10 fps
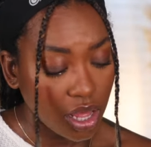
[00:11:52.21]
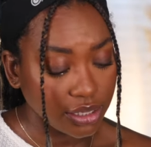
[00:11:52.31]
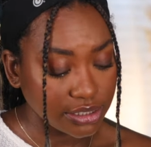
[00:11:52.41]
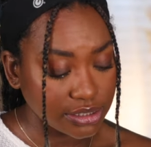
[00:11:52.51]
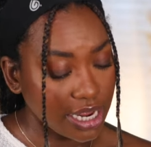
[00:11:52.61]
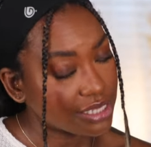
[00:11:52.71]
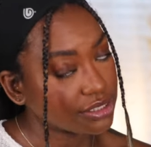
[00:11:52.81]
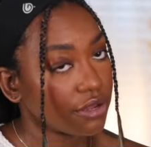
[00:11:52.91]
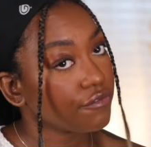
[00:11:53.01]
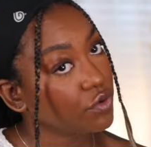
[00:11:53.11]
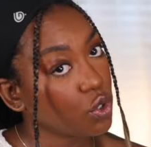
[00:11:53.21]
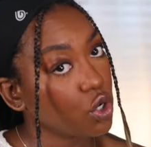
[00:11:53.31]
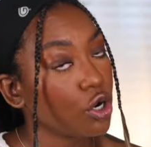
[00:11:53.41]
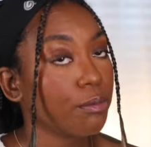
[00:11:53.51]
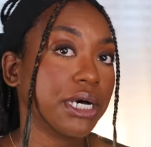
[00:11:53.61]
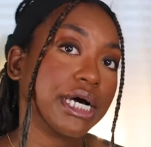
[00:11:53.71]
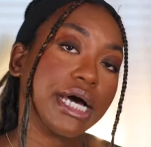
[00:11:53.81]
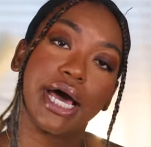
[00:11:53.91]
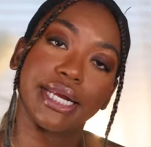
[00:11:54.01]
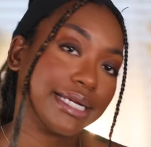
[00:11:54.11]
Listen, I said full, but
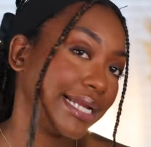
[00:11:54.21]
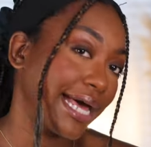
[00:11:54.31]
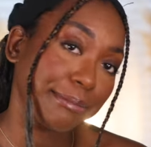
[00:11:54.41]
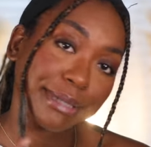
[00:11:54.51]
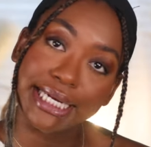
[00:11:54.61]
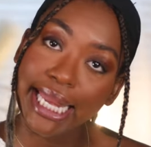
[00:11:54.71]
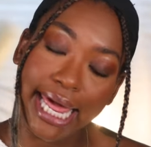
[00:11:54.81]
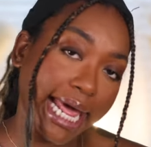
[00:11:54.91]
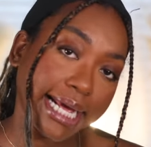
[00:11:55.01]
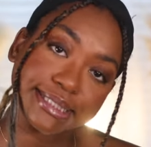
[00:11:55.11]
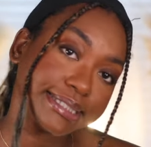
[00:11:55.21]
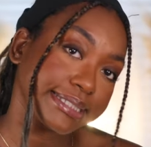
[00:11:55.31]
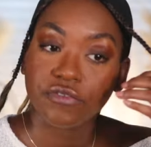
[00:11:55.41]
I did not mean lashes.